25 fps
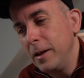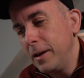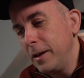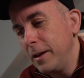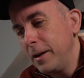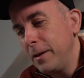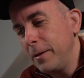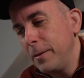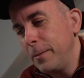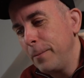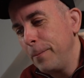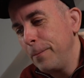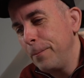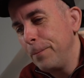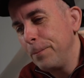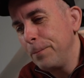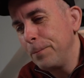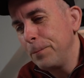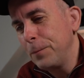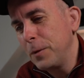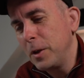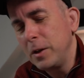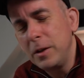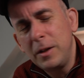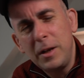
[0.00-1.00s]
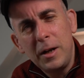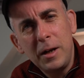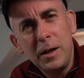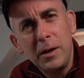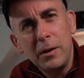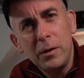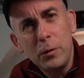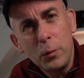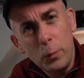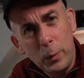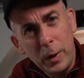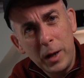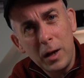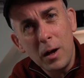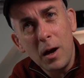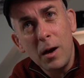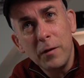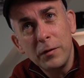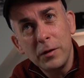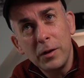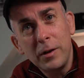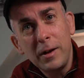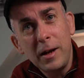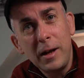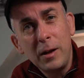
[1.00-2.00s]
The week
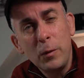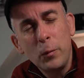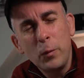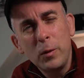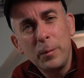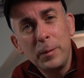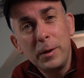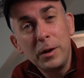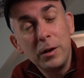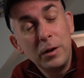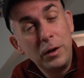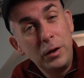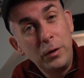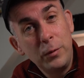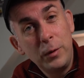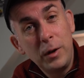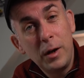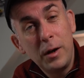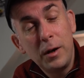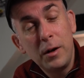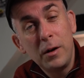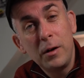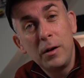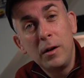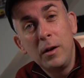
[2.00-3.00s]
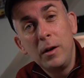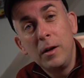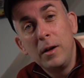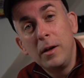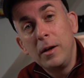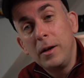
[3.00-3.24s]
after that, it will be the new year.